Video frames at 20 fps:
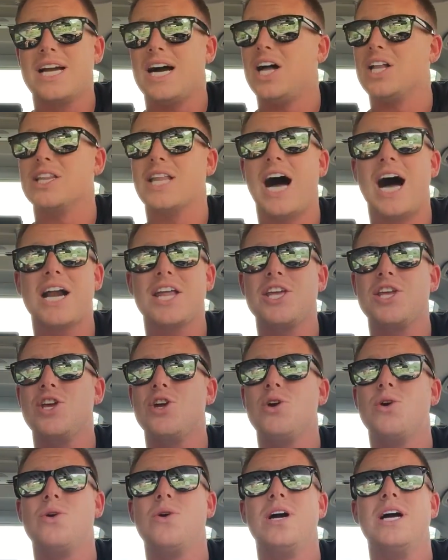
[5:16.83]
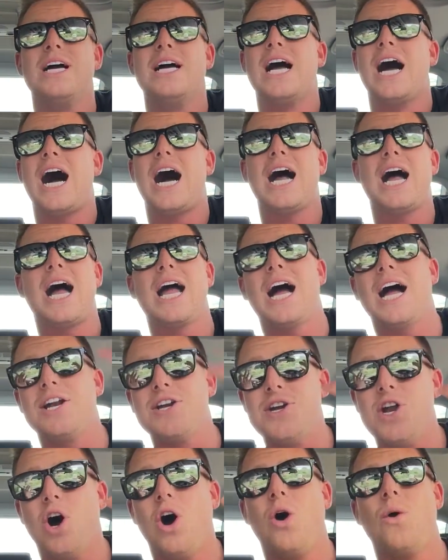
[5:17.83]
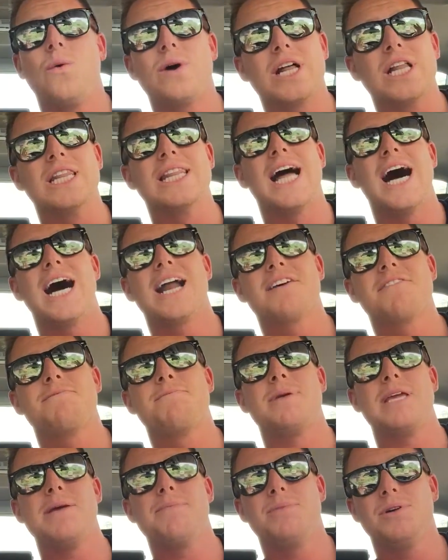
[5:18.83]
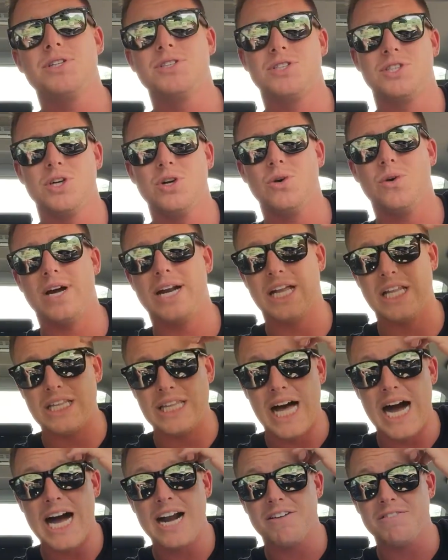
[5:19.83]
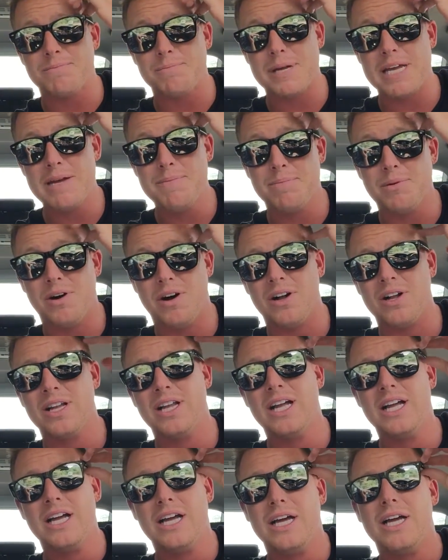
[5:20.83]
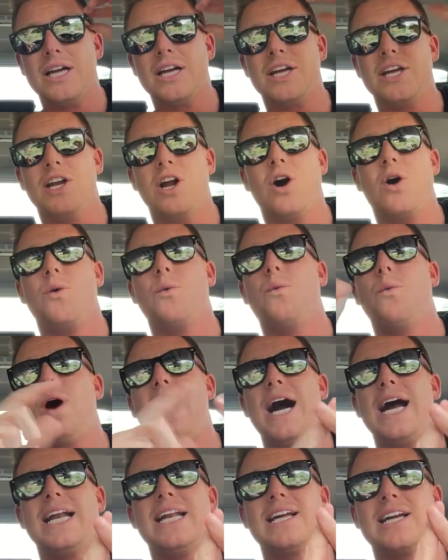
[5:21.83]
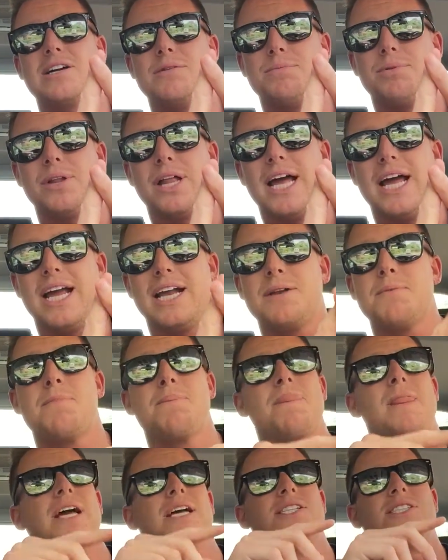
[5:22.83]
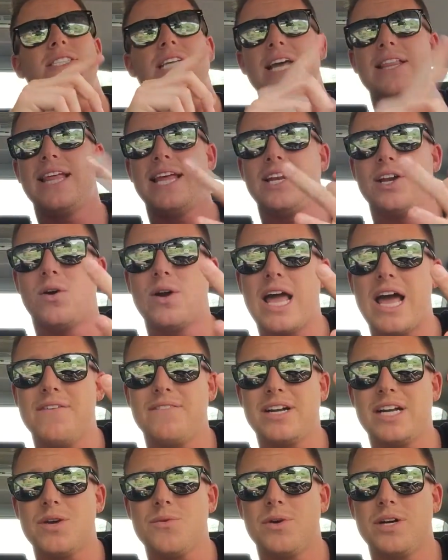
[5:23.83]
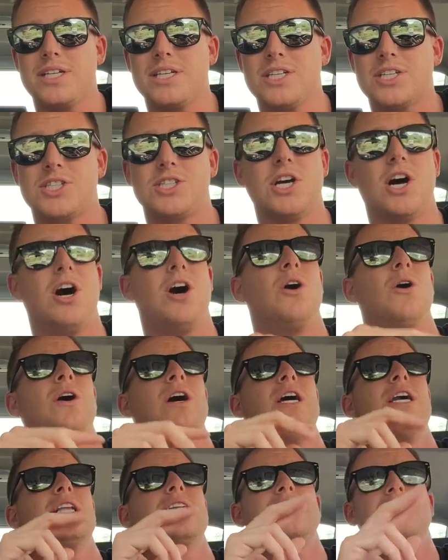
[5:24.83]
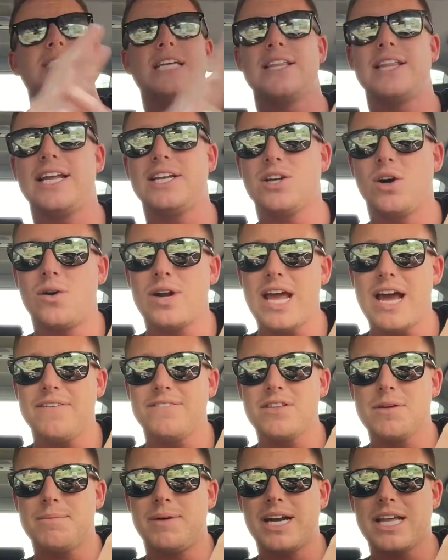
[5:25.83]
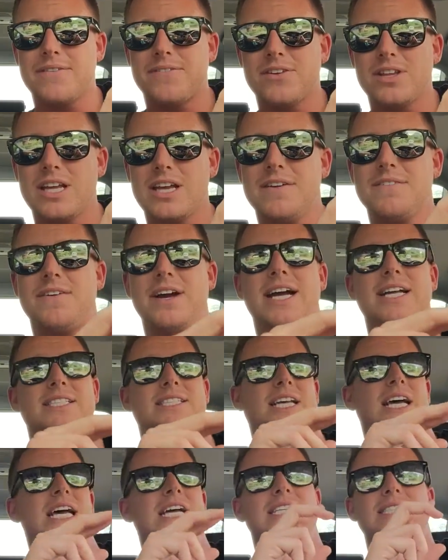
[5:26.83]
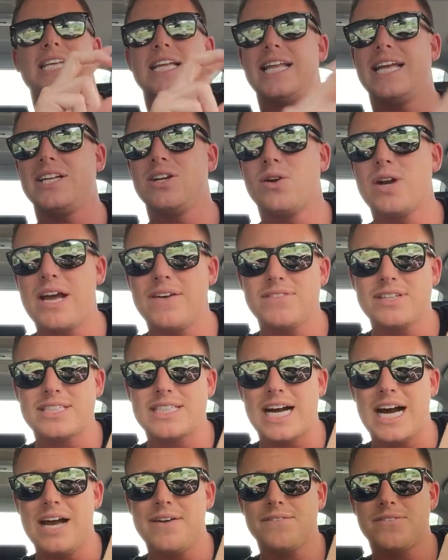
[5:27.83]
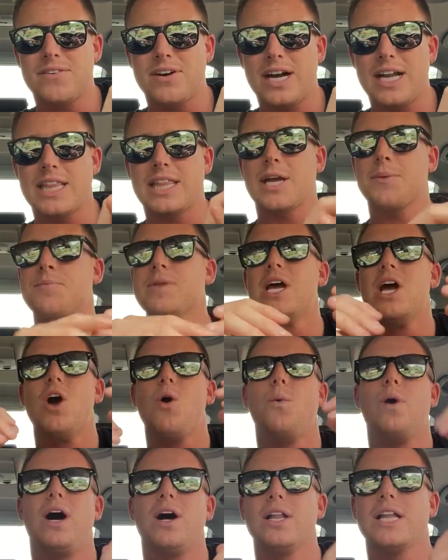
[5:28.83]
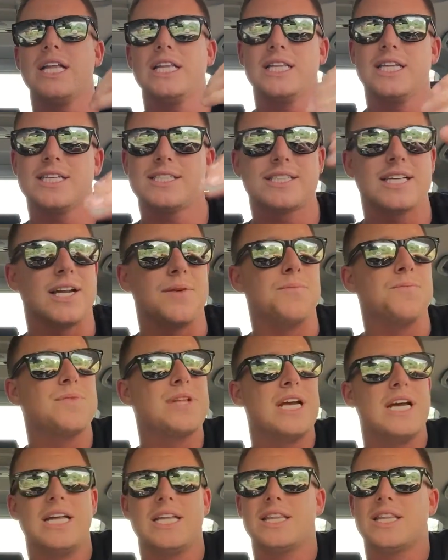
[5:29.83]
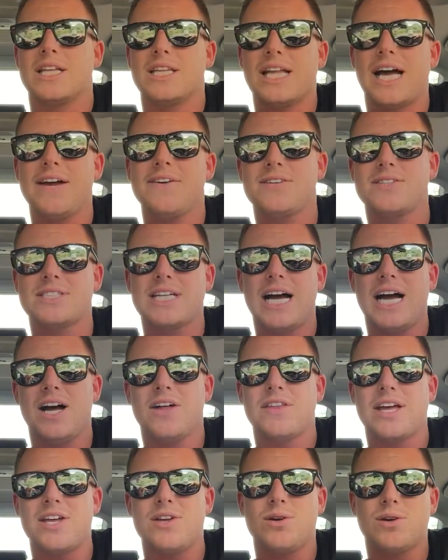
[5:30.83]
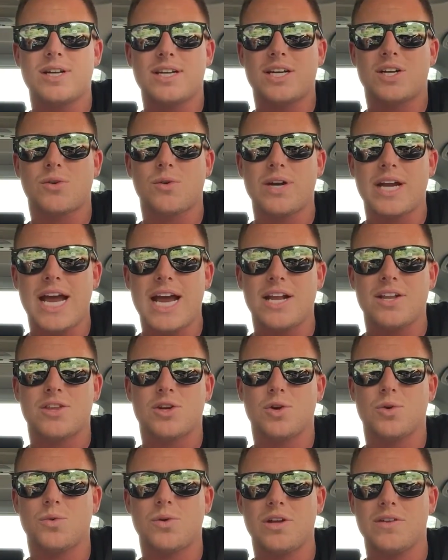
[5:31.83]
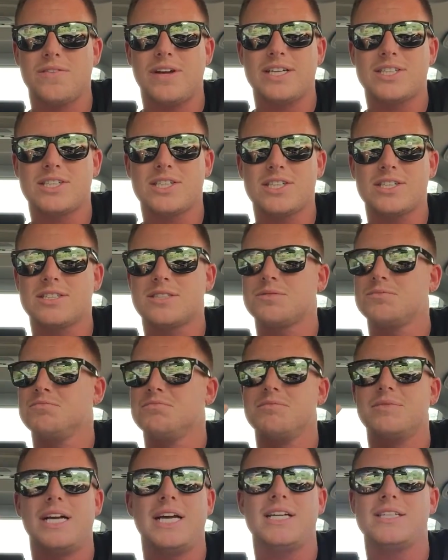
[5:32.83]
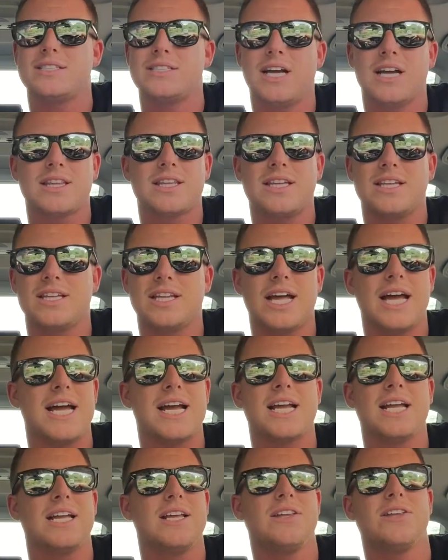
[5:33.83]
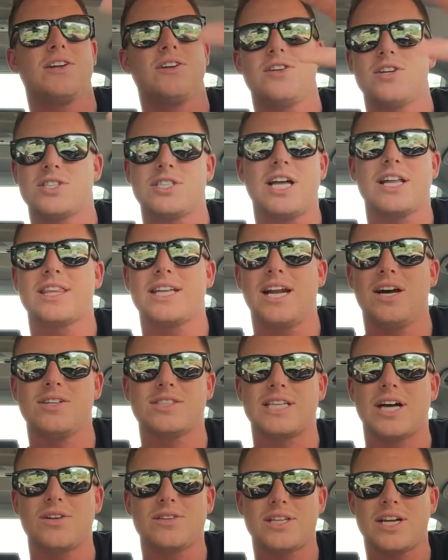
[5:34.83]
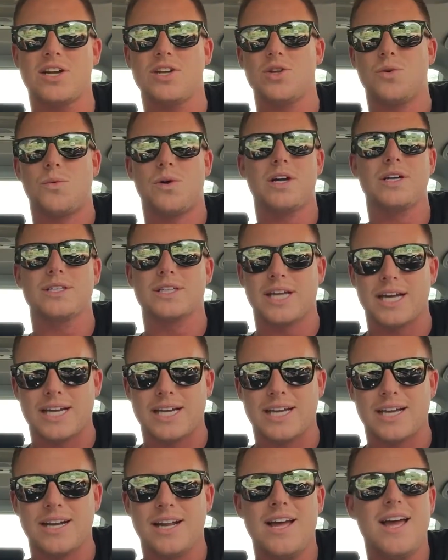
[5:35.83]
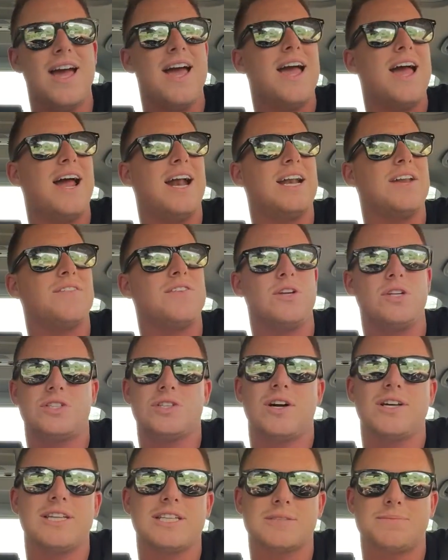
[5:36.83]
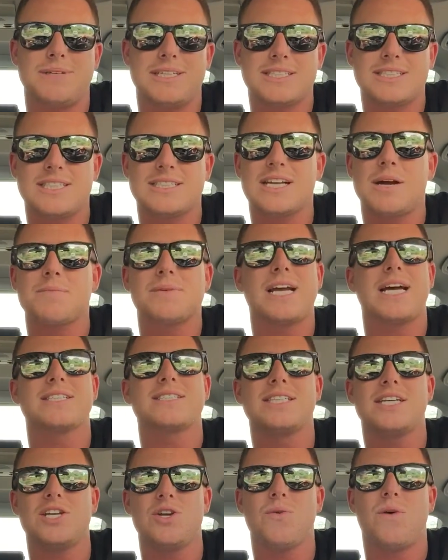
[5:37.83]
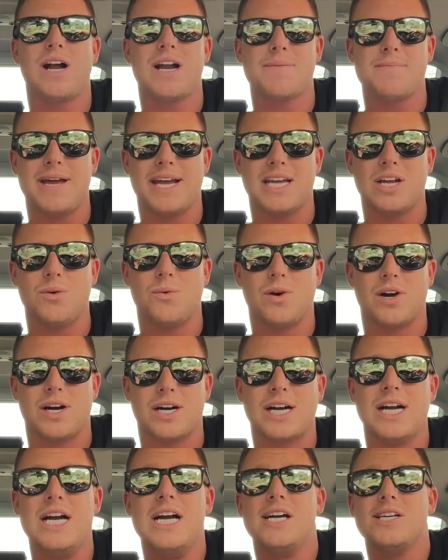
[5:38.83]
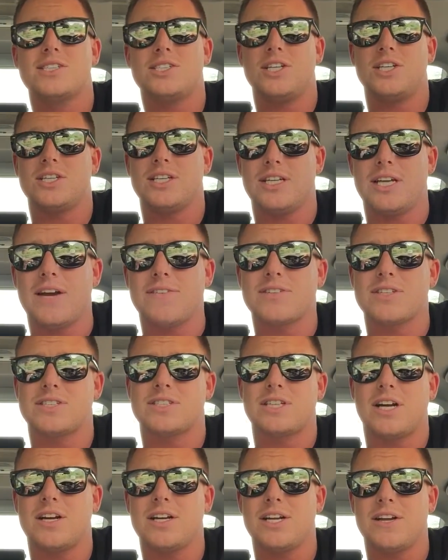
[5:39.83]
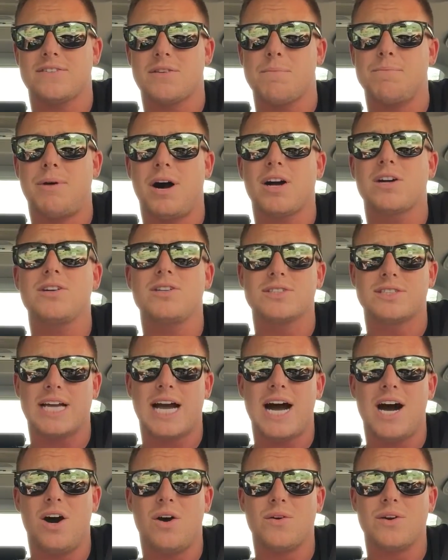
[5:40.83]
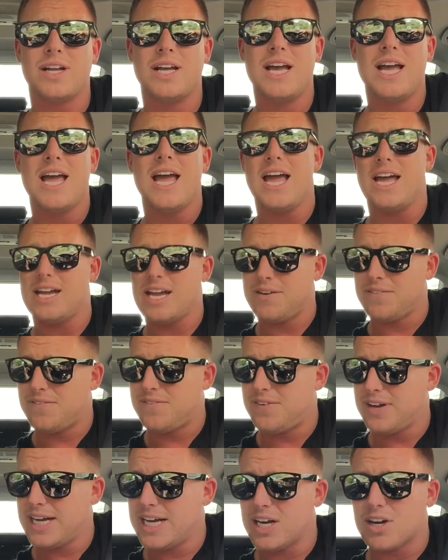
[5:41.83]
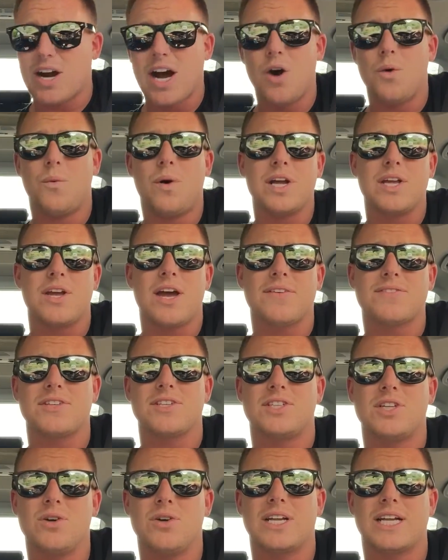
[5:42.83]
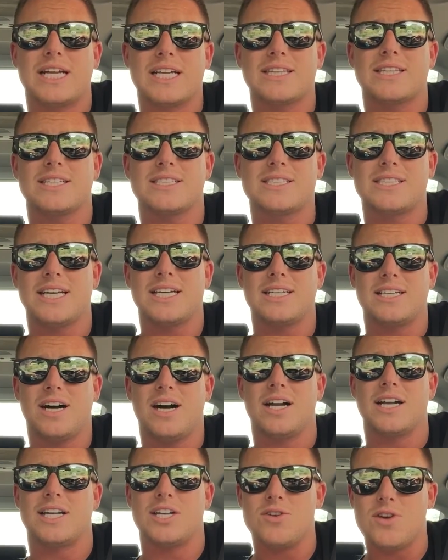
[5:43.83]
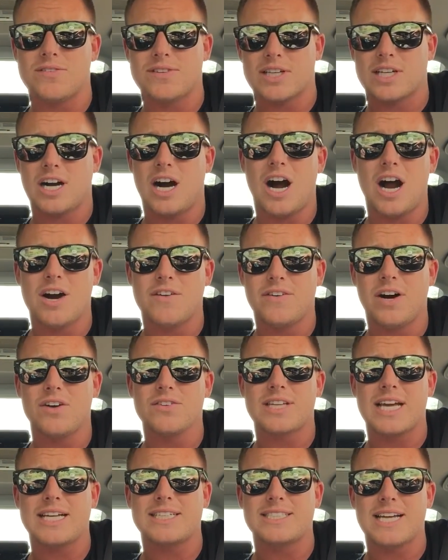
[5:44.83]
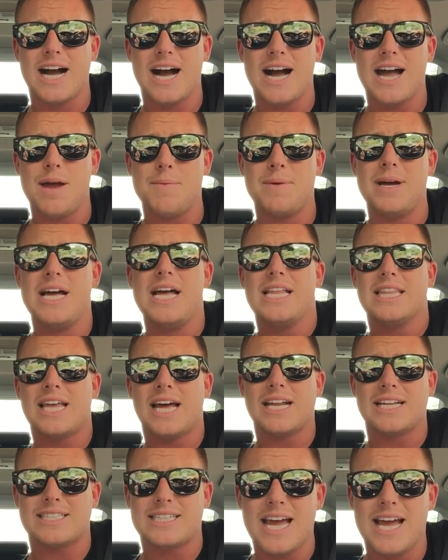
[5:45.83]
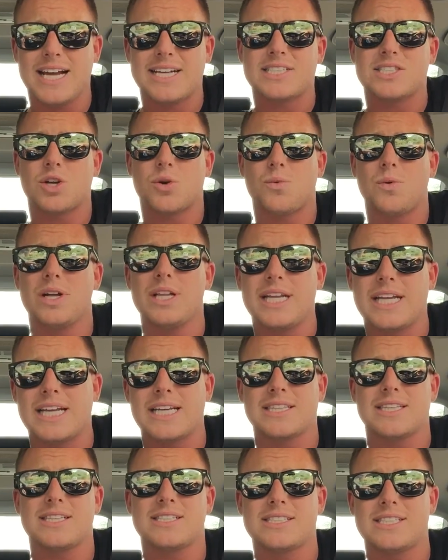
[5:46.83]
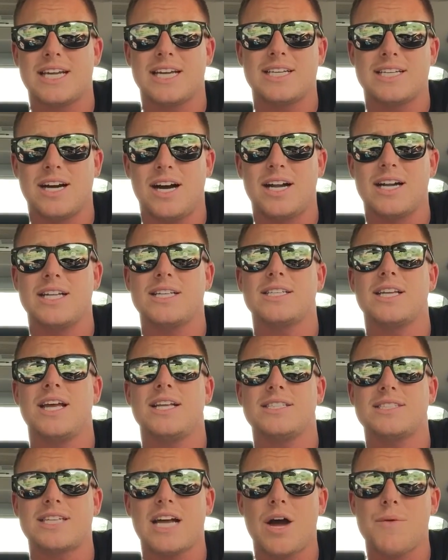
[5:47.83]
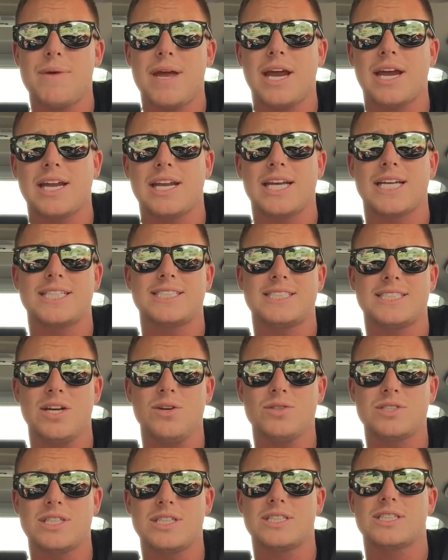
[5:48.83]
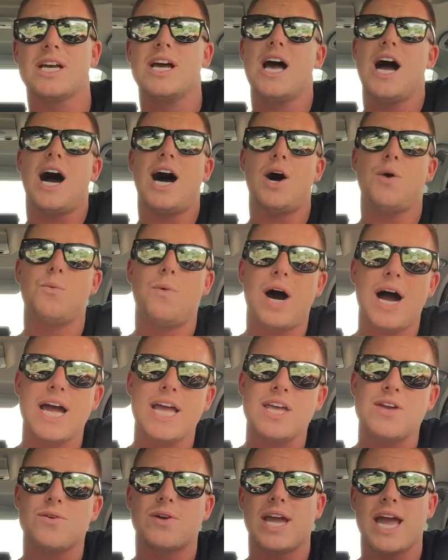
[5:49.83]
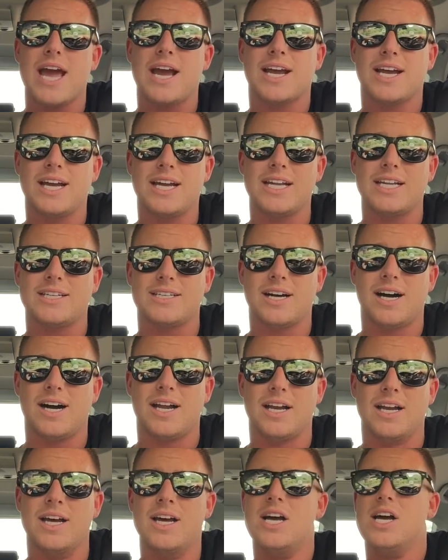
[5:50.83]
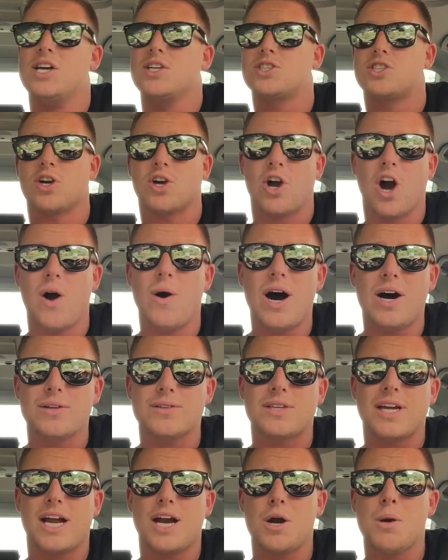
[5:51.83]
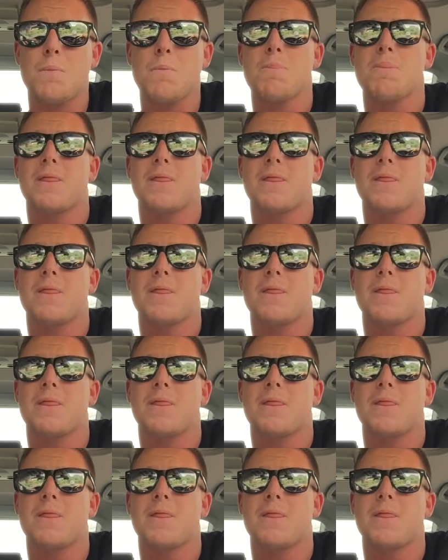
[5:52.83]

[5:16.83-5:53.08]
A lot of you, I know what a lot of people do, and a lot of people, you know, whine and complain, say they don't have anyone to show, say they don't have the money for the events, say they don't have the time for anything. Well, listen, the lifestyle that you can create through World Ventures is nothing like, there's nothing else out there in the world like it. And if you join this business, I'm guessing you want to make it work. So you have to buckle down and figure out what you have to do to get this thing done. You have to carve out that time that it takes to really get this thing done, and stop making excuses on why you can't get it done. So go out there,